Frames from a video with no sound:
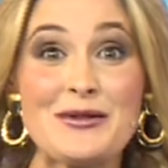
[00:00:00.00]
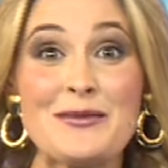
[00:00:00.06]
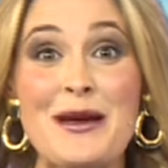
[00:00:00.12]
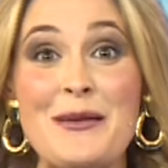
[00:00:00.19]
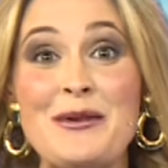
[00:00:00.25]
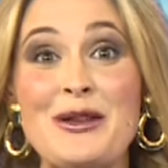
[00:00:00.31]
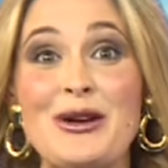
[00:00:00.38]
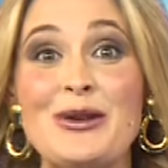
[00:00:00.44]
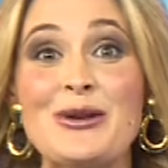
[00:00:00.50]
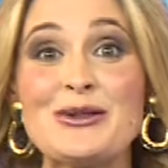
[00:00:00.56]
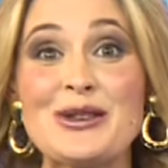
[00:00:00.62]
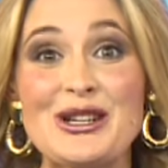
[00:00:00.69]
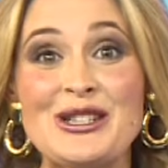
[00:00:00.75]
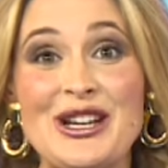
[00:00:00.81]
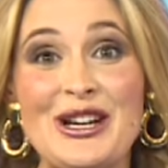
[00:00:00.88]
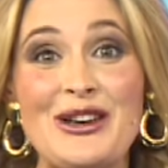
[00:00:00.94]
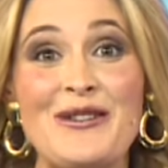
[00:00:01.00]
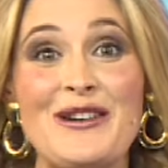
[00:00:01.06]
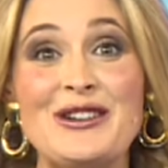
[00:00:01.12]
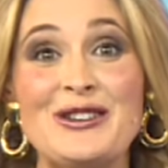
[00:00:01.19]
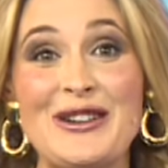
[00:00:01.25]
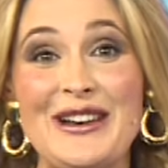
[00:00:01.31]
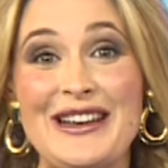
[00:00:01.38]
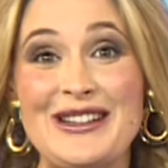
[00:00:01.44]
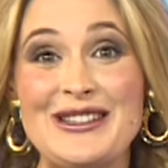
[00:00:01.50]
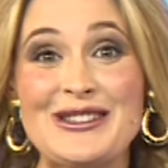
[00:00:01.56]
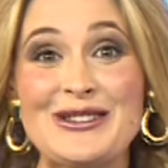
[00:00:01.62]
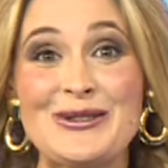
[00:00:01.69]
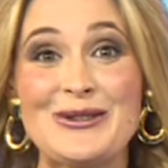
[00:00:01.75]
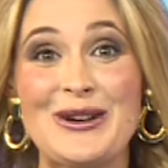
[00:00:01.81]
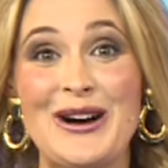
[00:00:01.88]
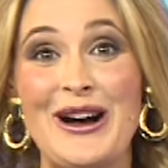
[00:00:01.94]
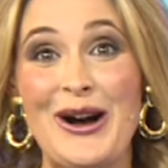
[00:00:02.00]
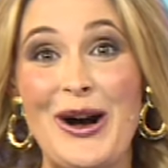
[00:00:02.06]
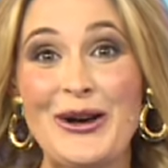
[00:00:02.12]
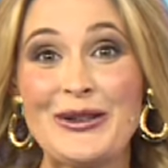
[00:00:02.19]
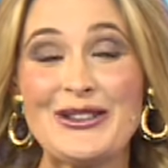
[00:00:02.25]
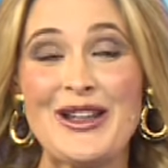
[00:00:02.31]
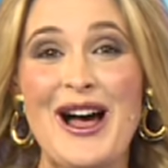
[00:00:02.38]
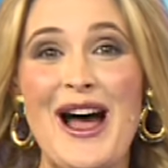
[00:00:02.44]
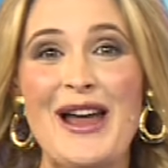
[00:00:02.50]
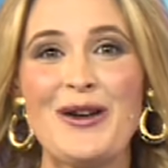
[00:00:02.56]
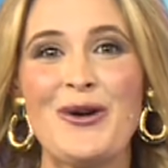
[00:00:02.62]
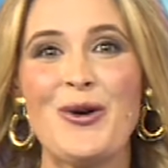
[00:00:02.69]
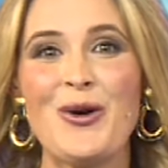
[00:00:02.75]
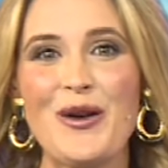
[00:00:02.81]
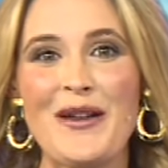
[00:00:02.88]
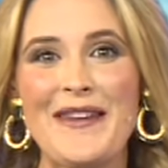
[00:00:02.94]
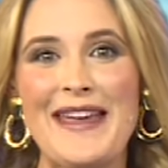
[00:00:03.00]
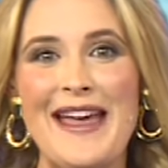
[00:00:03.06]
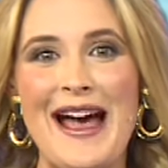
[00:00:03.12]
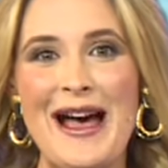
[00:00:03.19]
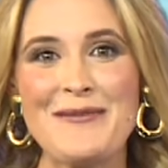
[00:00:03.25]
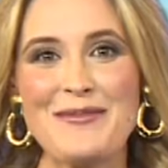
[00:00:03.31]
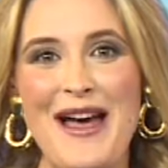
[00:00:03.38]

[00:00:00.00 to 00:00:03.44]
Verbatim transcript: Remember, you can also check your entry in store, online, or on the app.